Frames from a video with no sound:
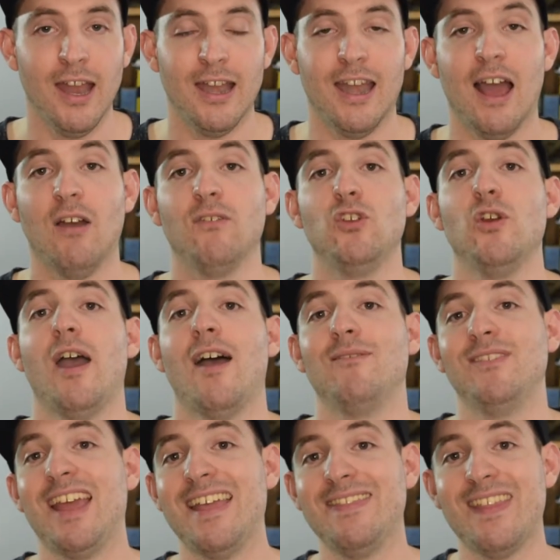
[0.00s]
Now, if you
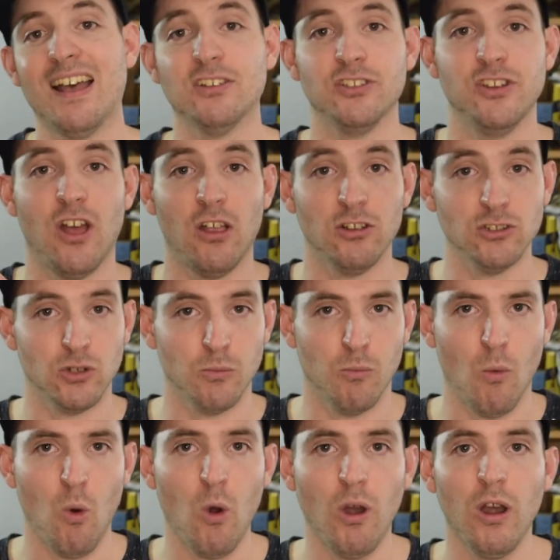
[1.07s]
have $10,000 or
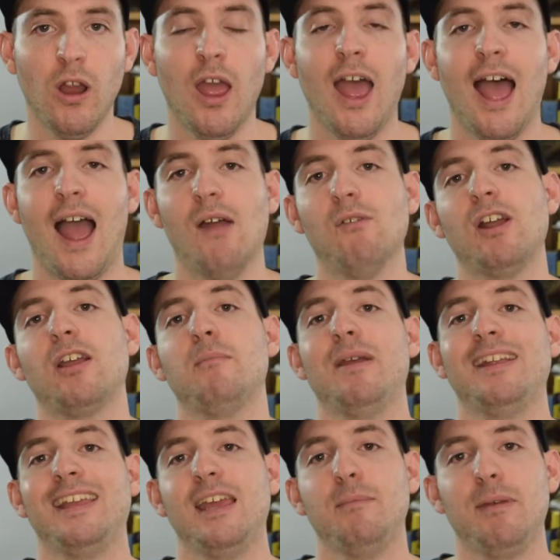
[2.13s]
more, I
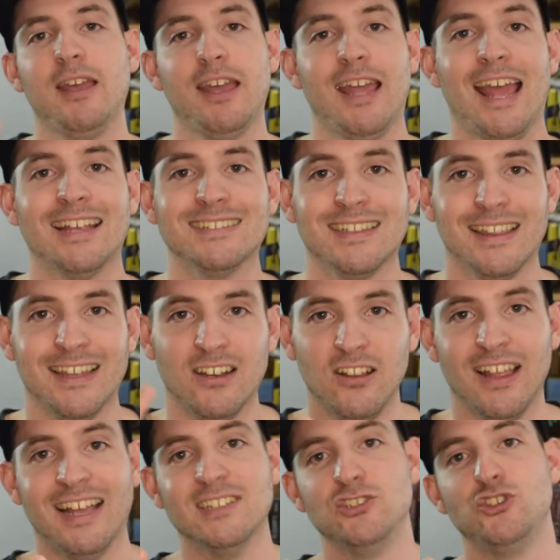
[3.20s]
recommend keeping it as
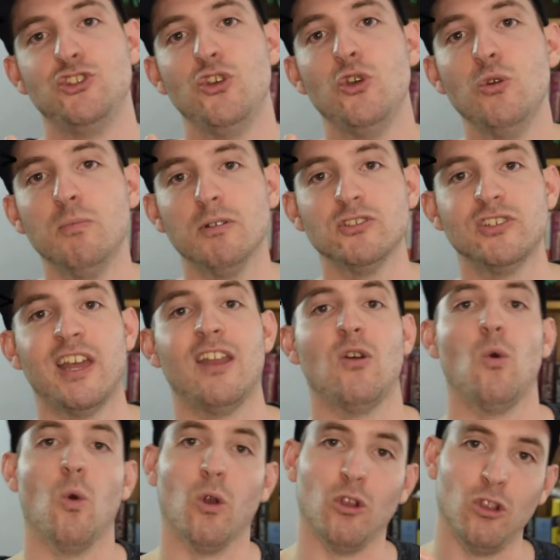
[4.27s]
little as 2%
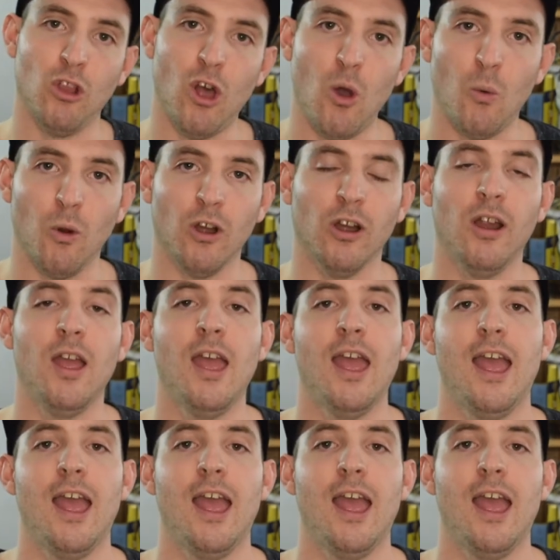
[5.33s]
or lower